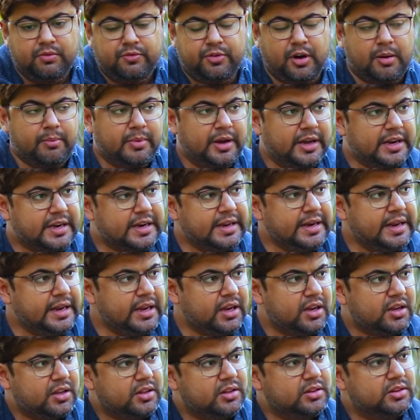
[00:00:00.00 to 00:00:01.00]
For
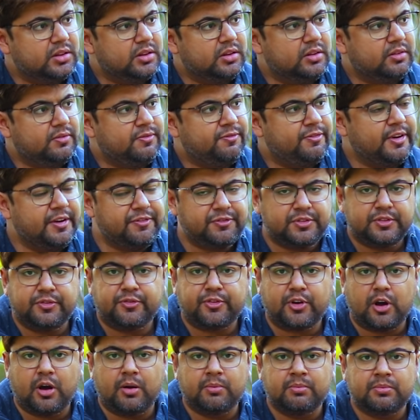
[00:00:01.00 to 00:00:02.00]
Mercury, 5th
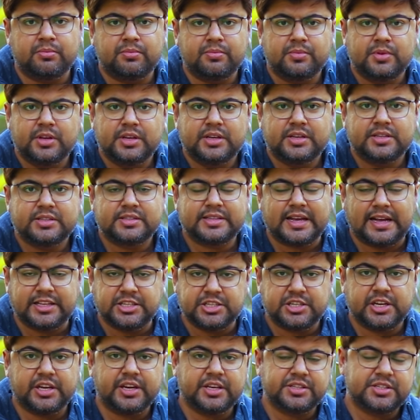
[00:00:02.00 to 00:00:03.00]
from
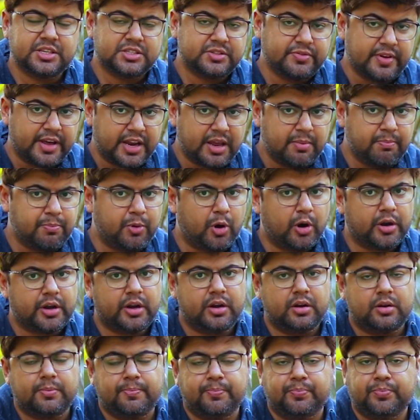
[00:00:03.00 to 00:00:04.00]
Sagittarius is very
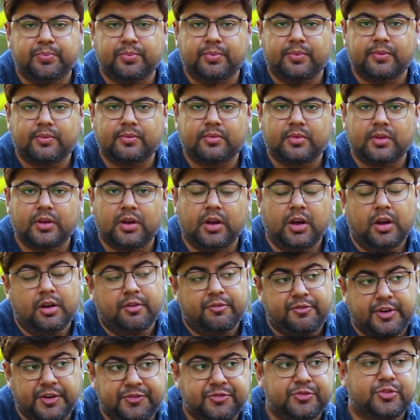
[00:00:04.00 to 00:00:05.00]
important.
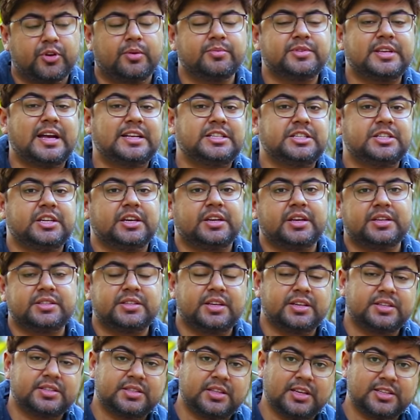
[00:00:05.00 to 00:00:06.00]
5th from
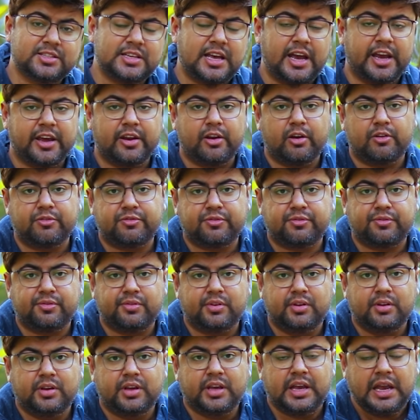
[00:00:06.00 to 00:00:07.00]
Sagittarius is the sign of
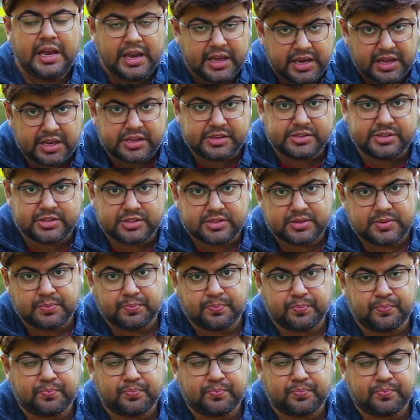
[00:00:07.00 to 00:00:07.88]
Aries,